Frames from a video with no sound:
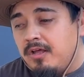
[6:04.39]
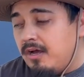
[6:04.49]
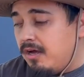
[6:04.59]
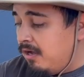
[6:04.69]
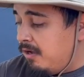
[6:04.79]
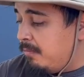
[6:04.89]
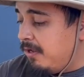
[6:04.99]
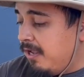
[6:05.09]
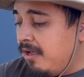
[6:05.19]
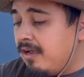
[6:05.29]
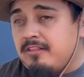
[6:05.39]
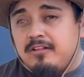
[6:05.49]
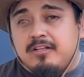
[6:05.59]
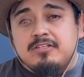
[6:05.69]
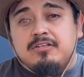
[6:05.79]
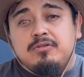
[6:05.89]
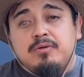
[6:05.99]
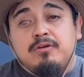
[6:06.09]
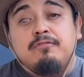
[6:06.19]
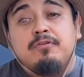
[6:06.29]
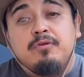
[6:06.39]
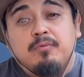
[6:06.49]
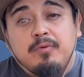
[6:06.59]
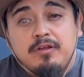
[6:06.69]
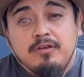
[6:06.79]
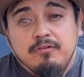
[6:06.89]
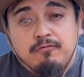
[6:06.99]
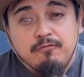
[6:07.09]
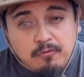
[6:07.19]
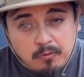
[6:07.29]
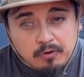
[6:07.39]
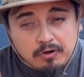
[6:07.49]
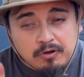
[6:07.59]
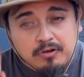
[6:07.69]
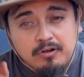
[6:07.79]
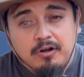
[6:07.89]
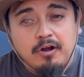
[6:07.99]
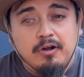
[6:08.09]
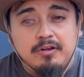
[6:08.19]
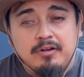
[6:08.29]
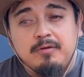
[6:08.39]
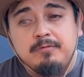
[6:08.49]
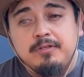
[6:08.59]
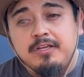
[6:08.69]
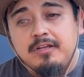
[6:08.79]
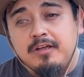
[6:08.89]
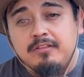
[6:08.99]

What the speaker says: But yeah, I think that's gonna do it for the week 4 garden update.